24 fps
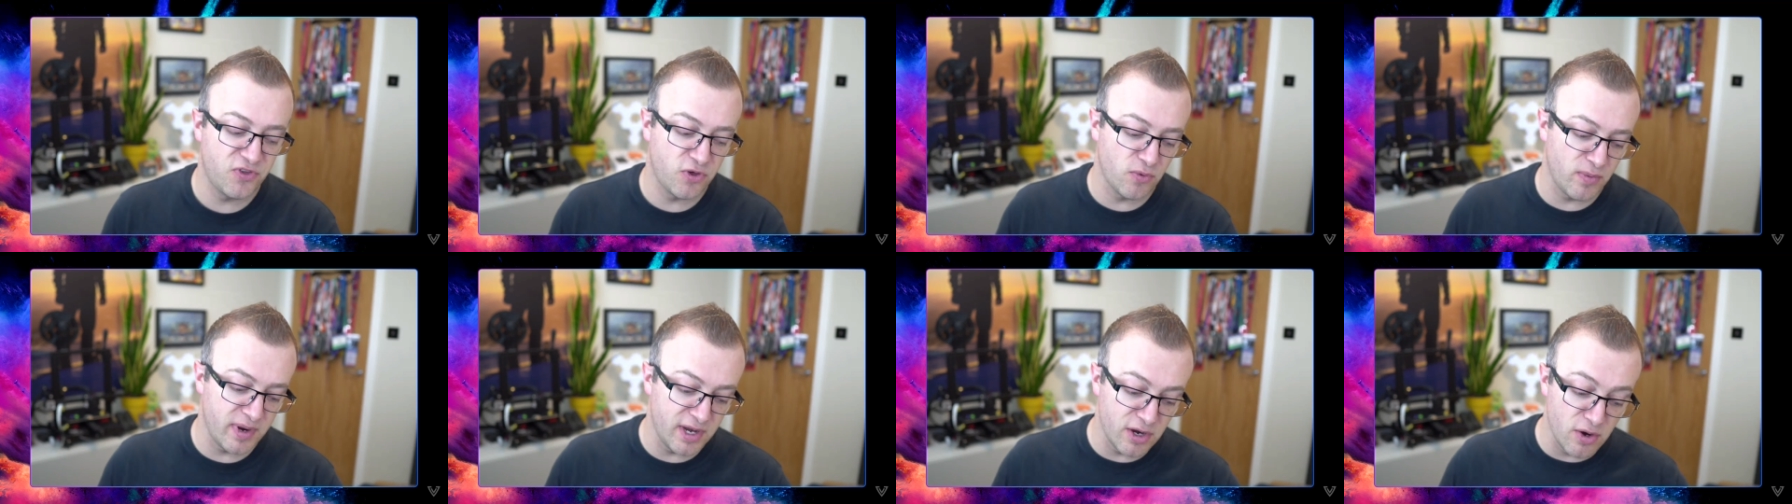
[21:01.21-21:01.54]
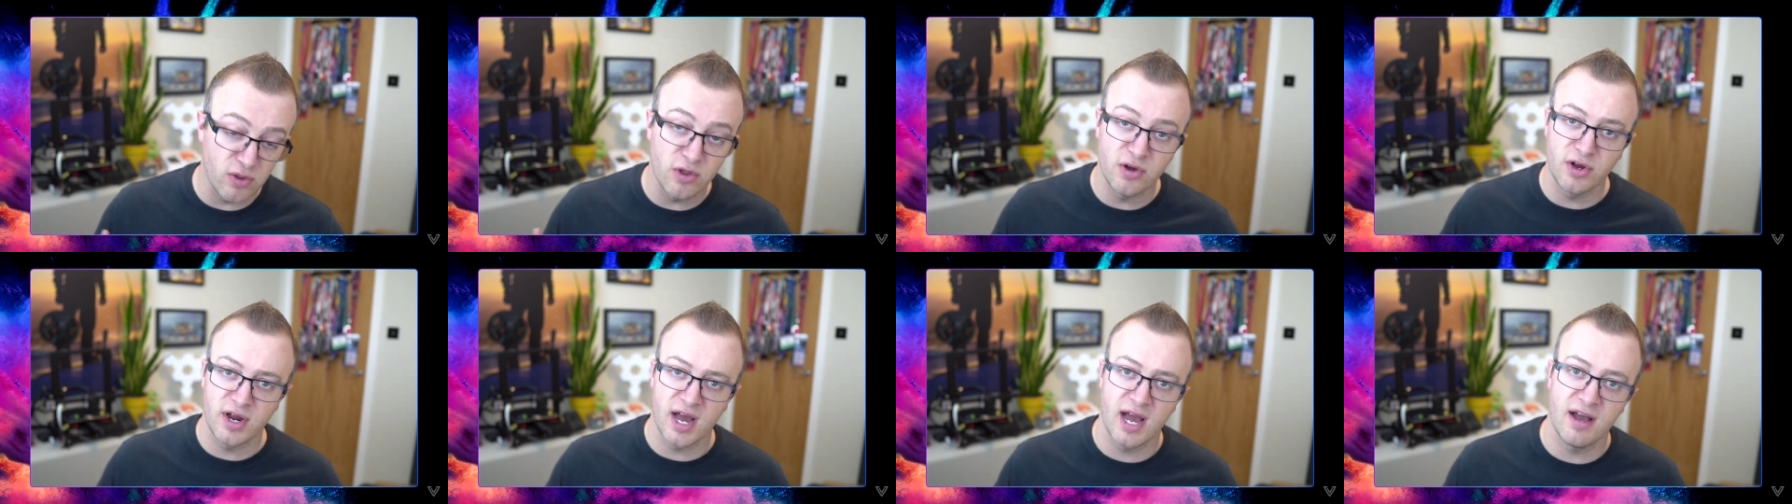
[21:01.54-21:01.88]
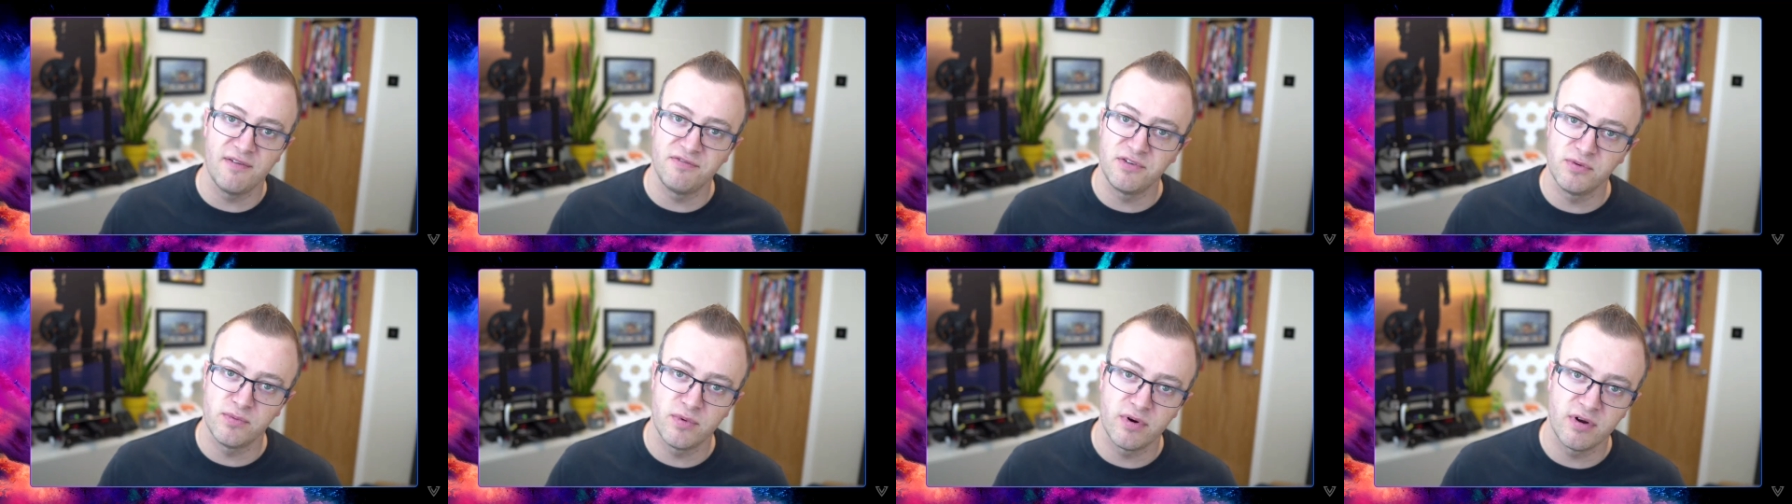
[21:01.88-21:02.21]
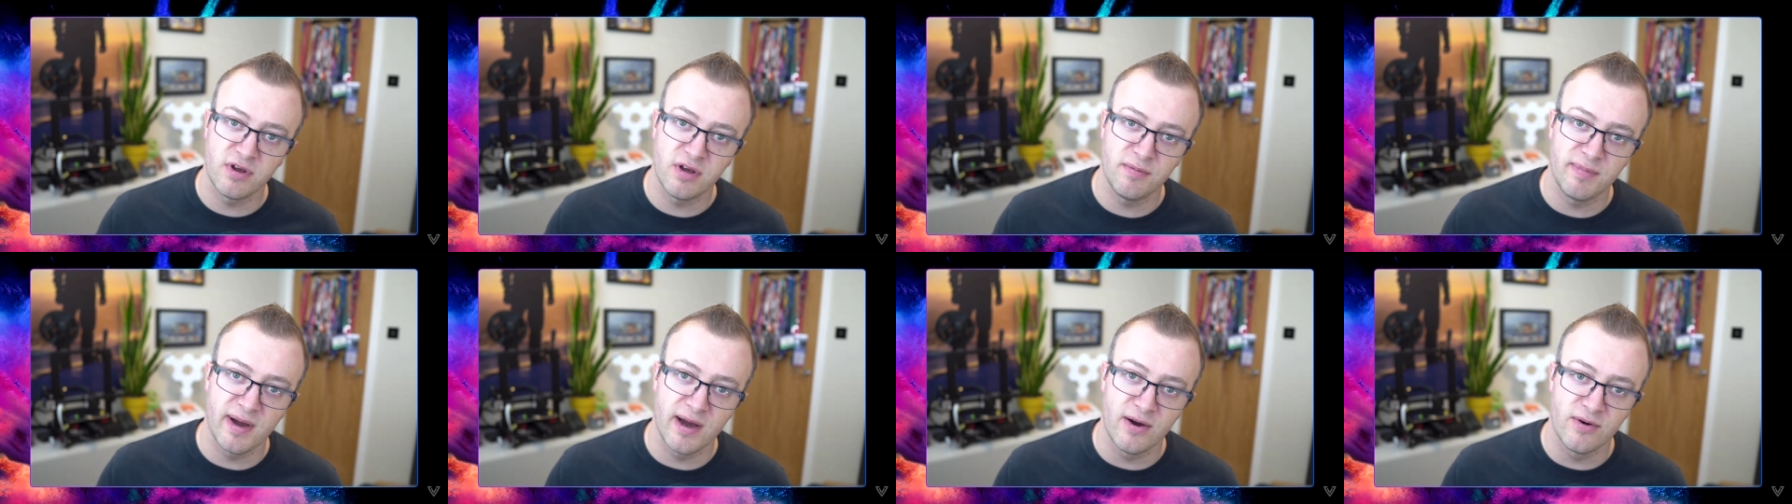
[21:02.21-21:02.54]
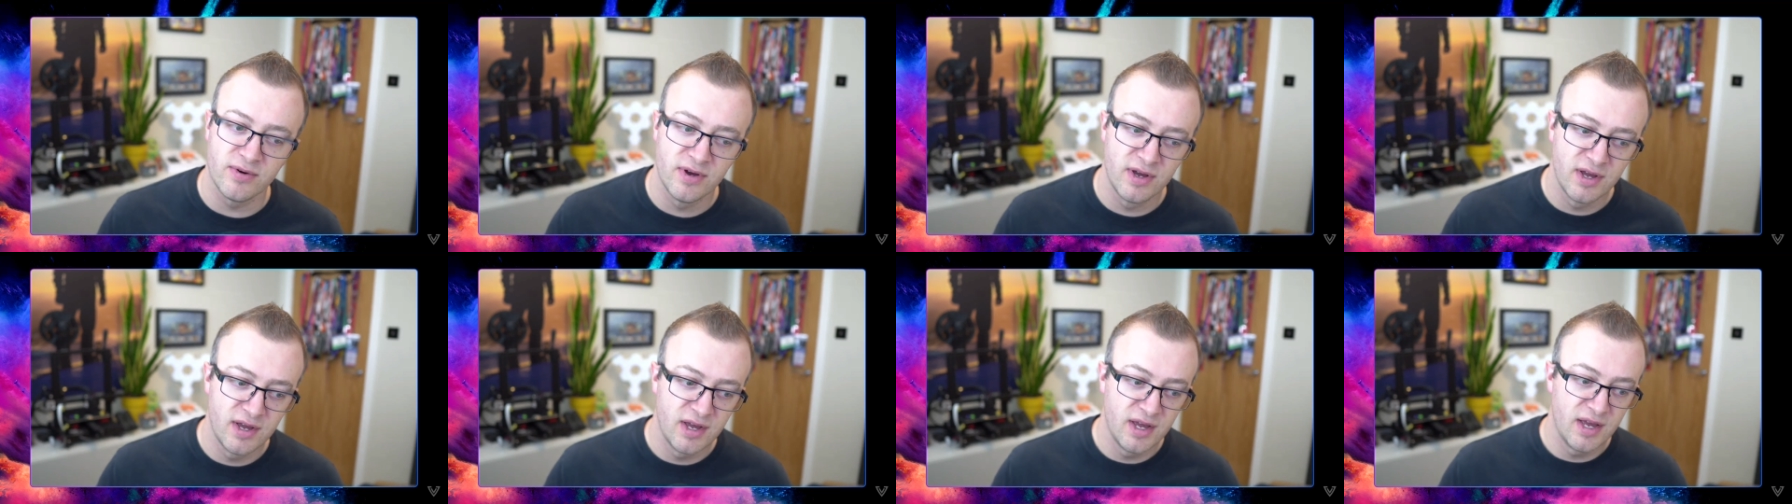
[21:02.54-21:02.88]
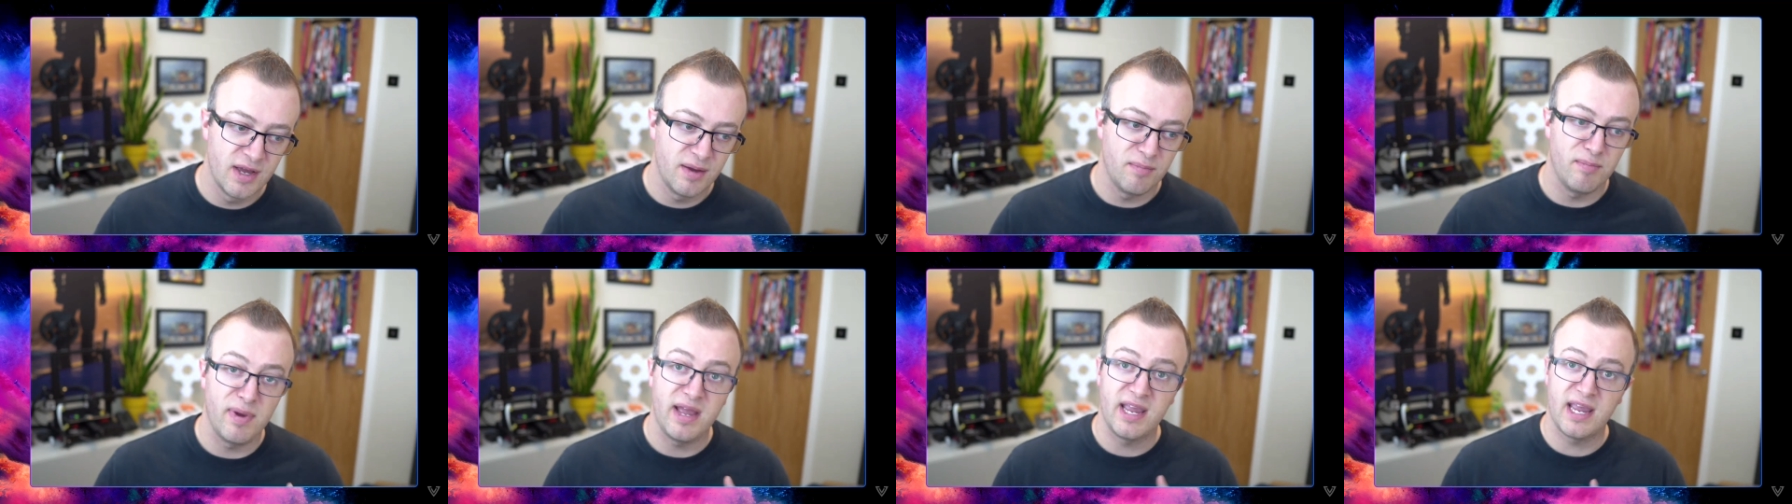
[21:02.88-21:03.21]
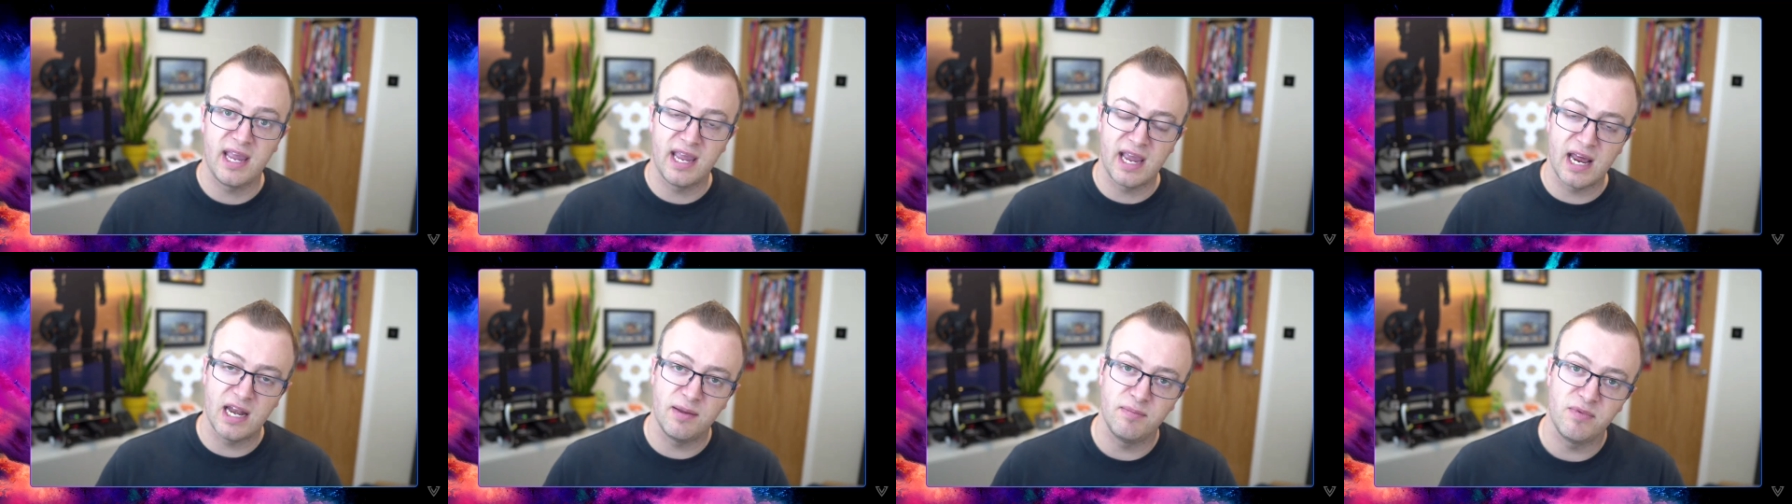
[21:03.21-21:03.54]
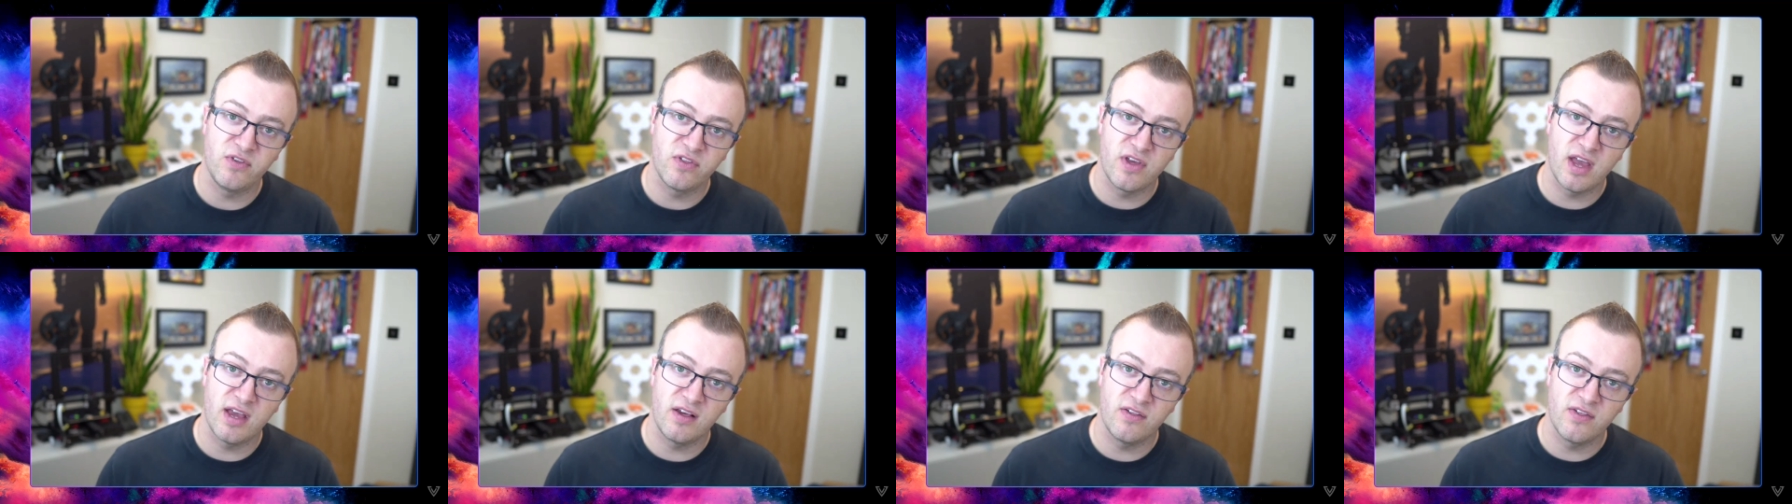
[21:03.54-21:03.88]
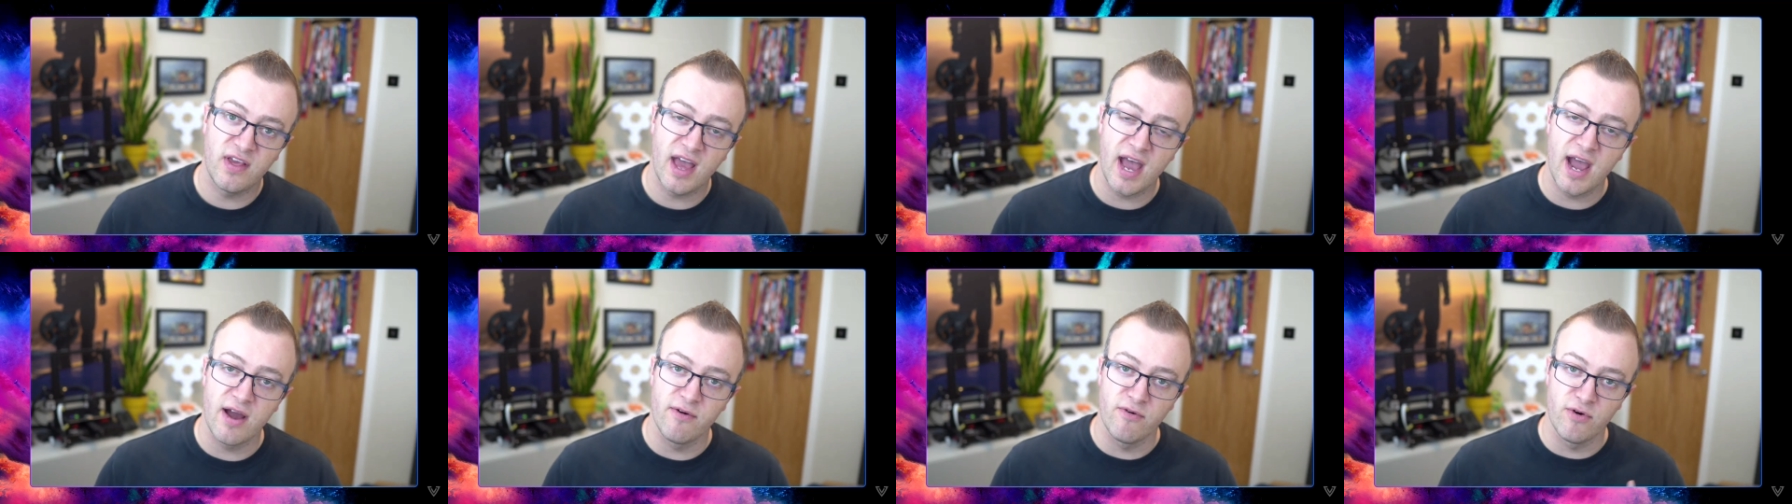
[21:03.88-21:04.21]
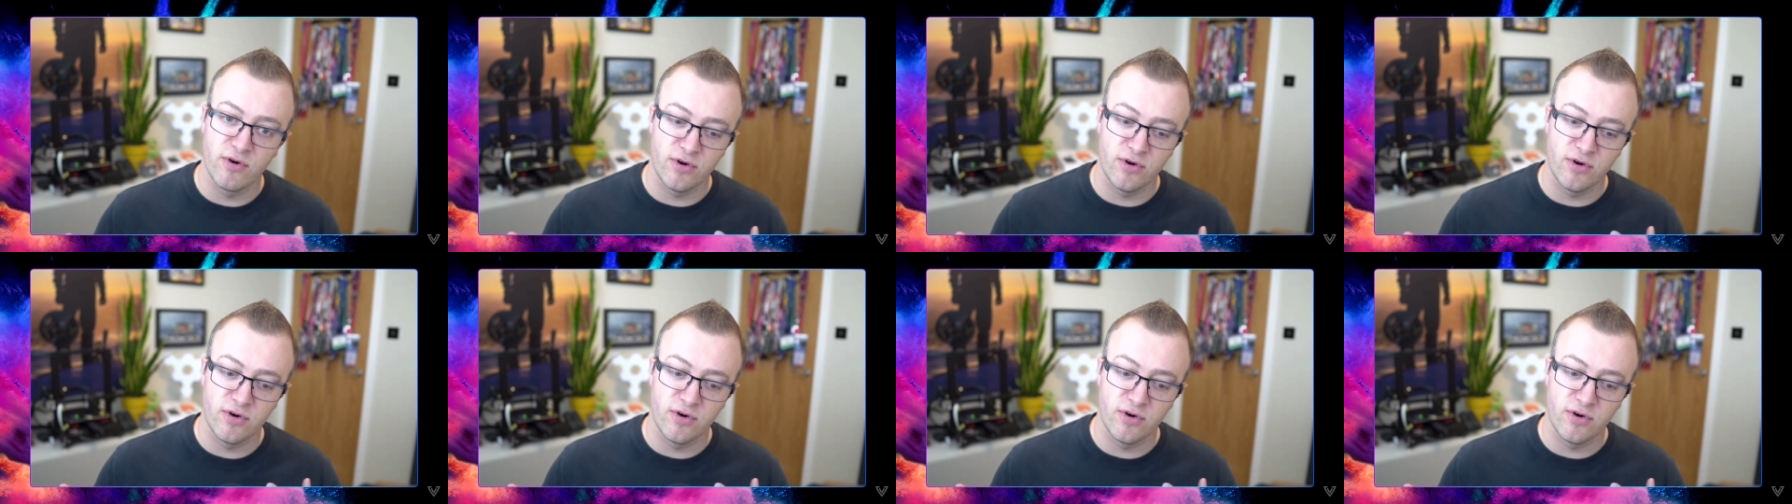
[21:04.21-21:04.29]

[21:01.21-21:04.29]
So we no longer have to worry about making any mistakes there,